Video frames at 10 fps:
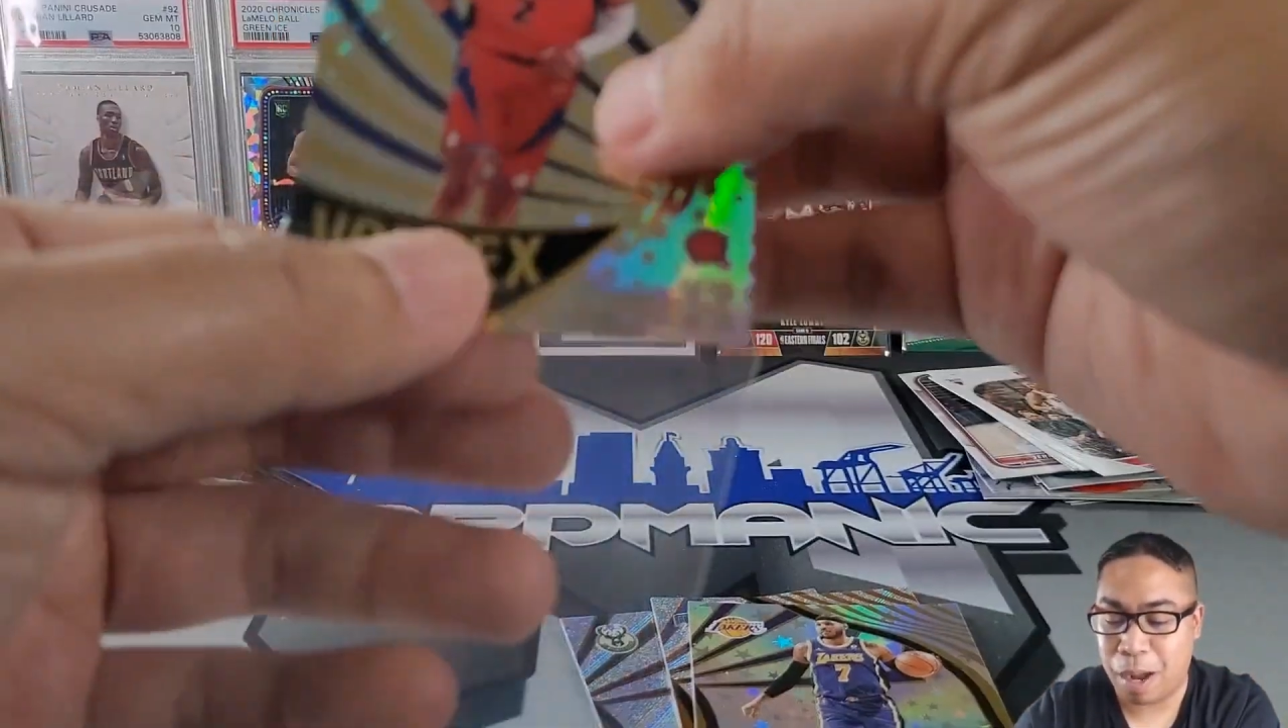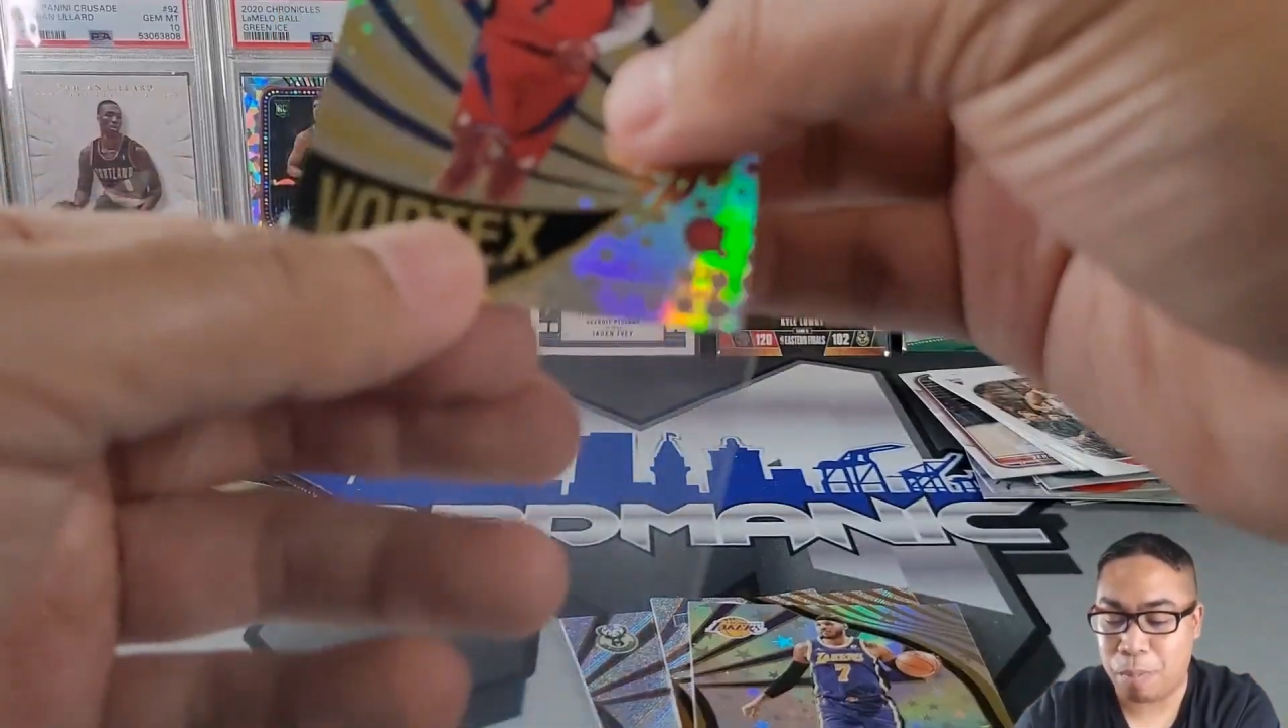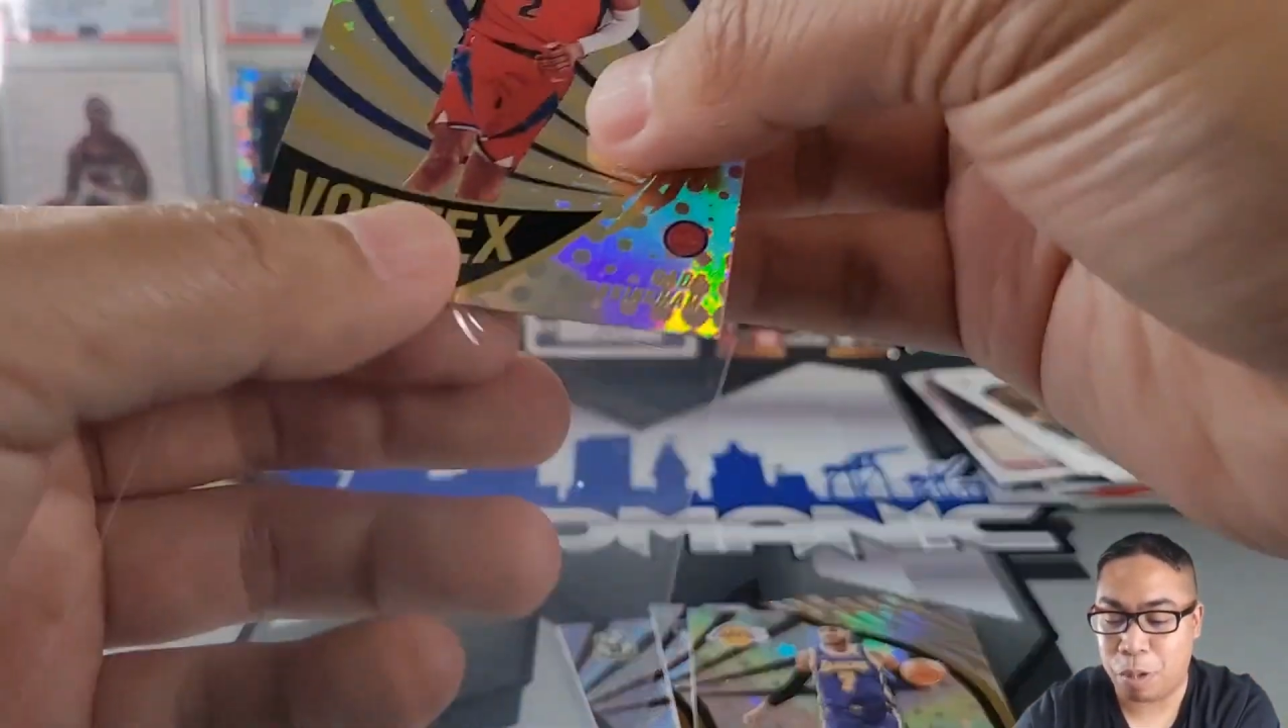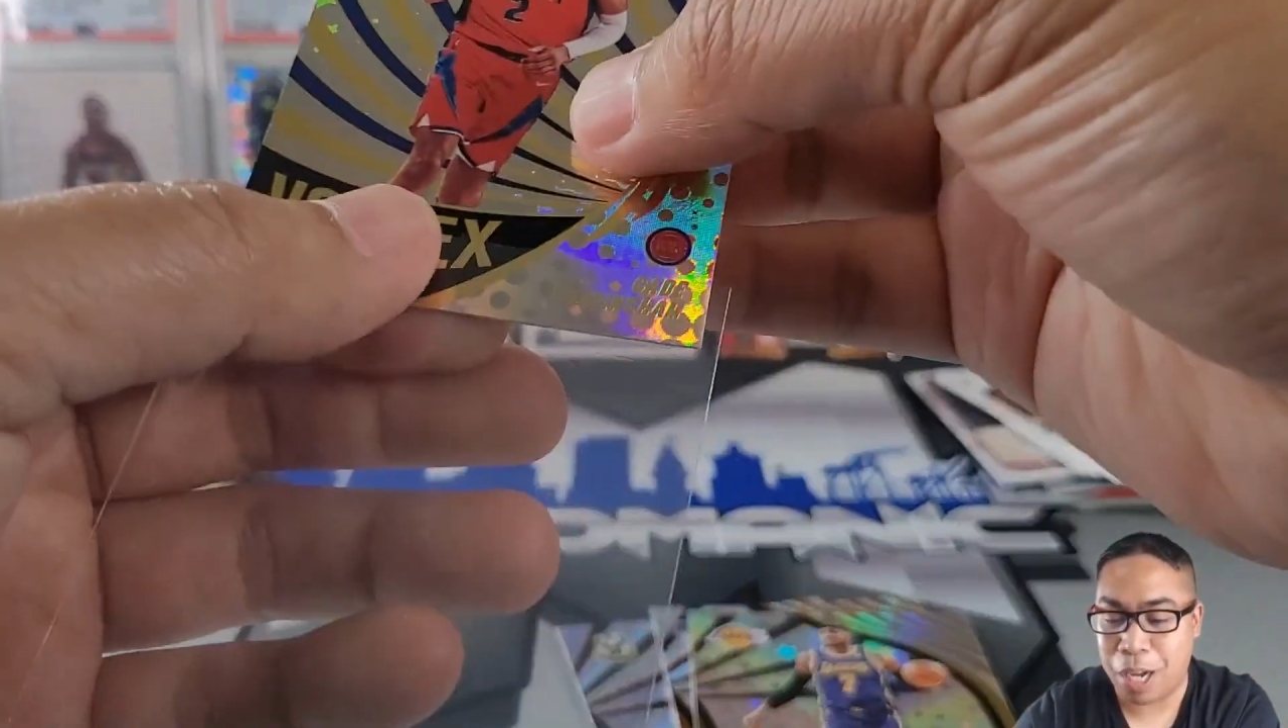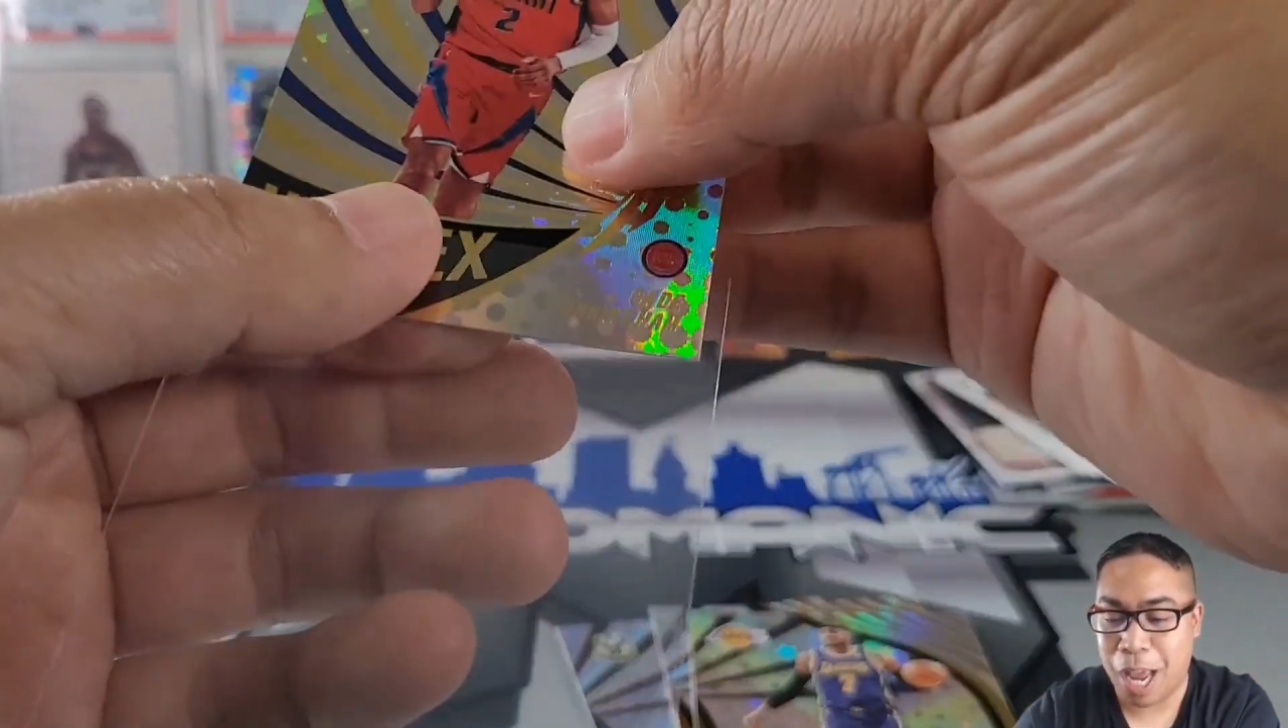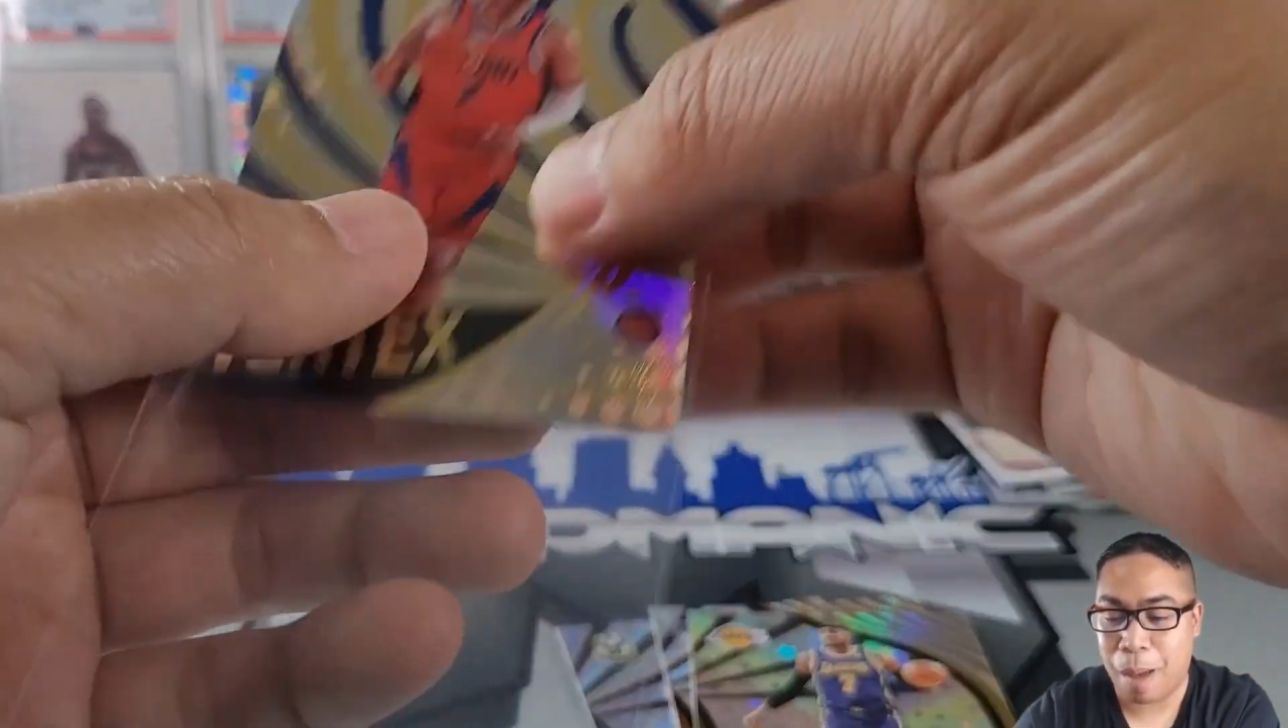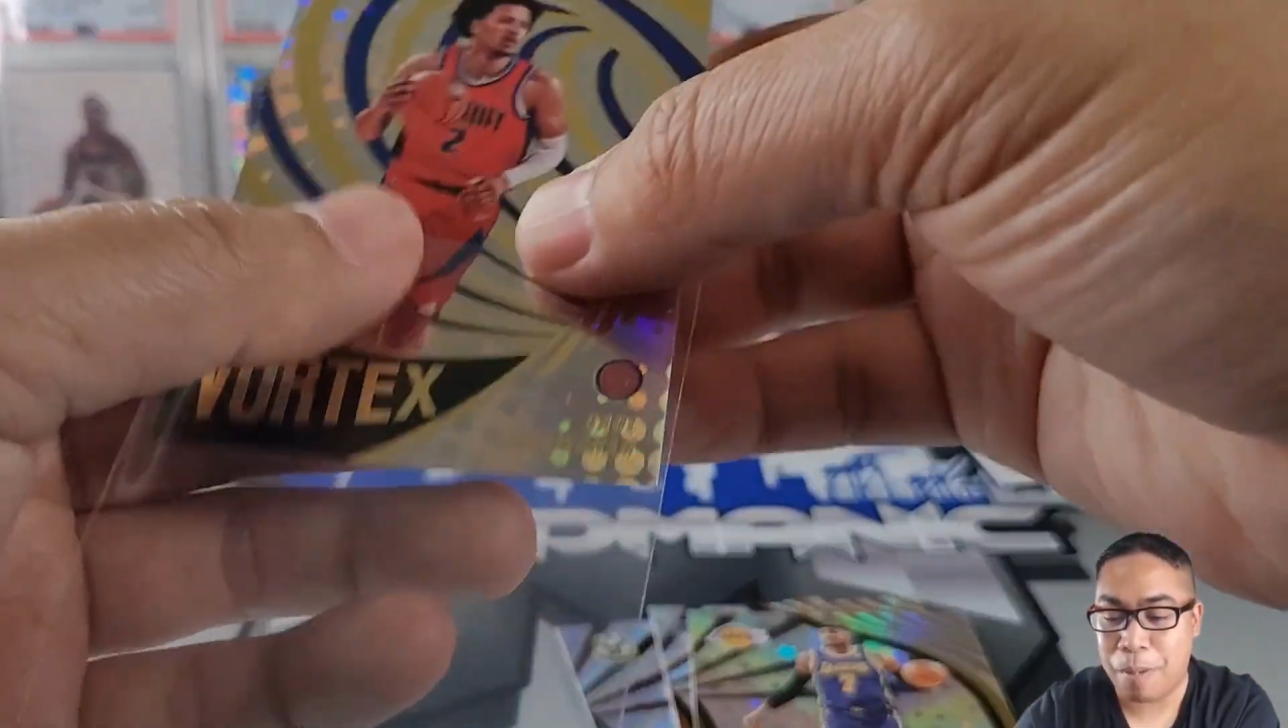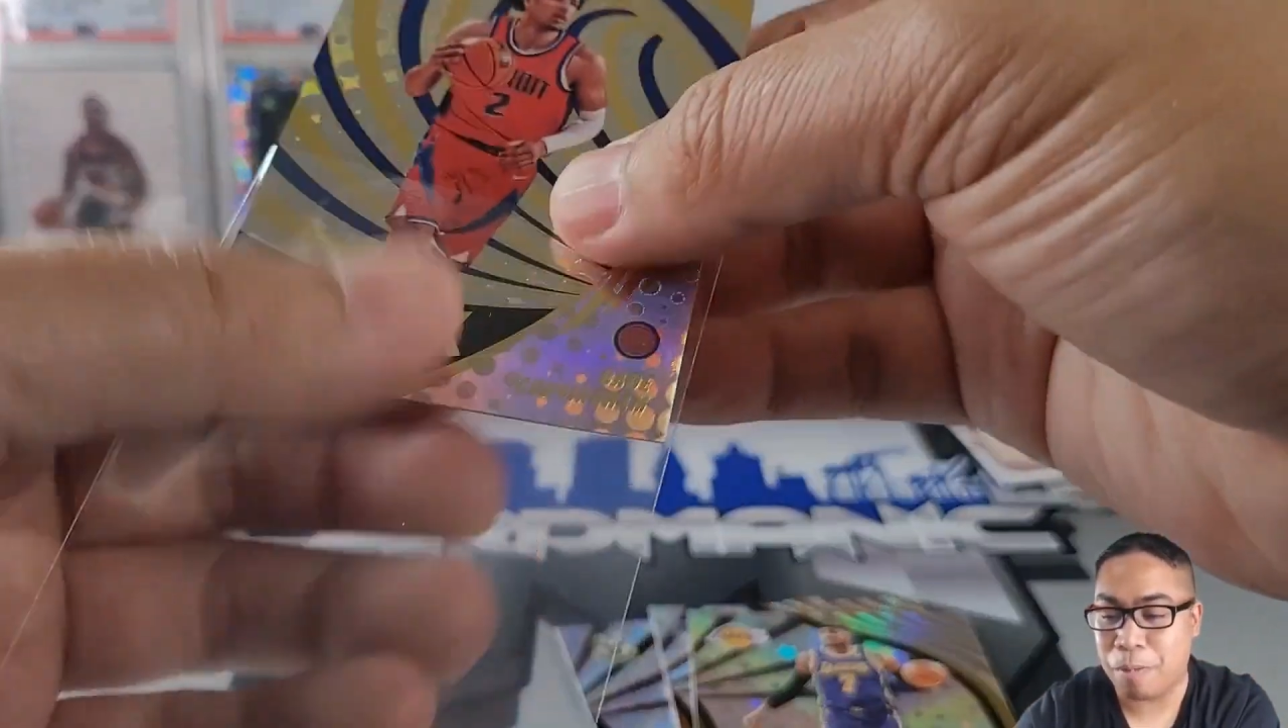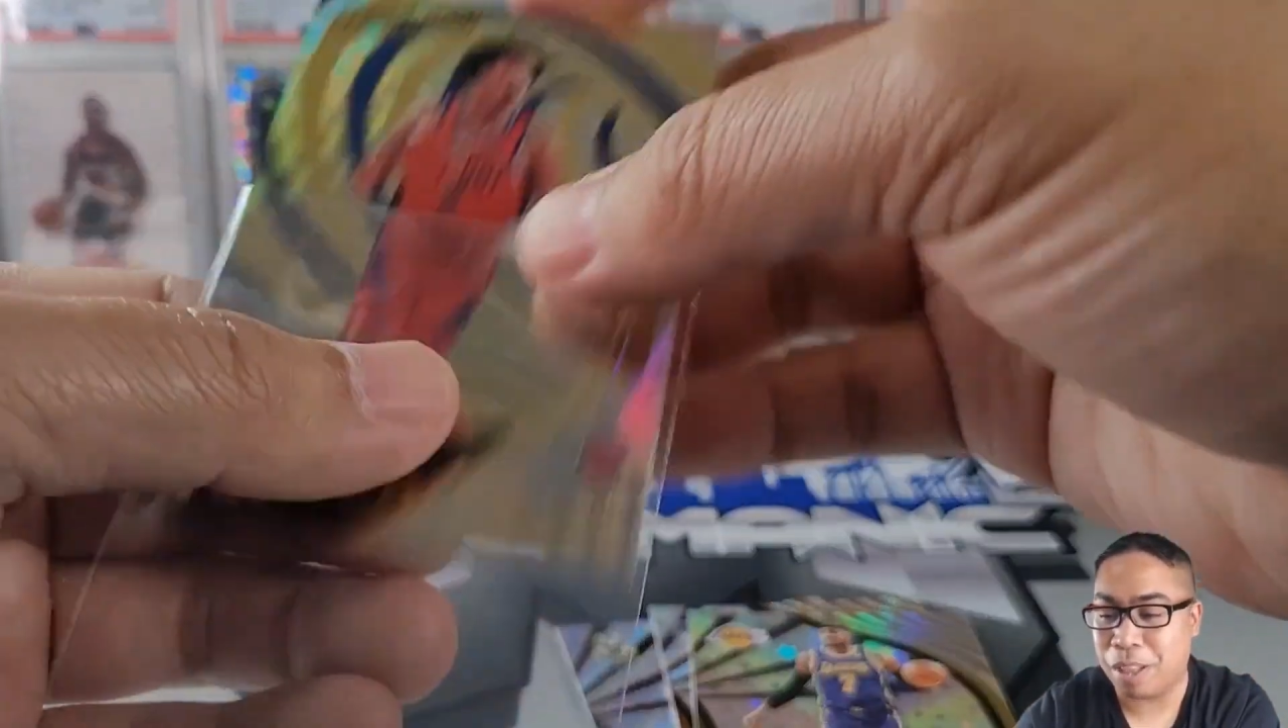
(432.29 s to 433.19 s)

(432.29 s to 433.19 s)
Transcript: I'm pretty happy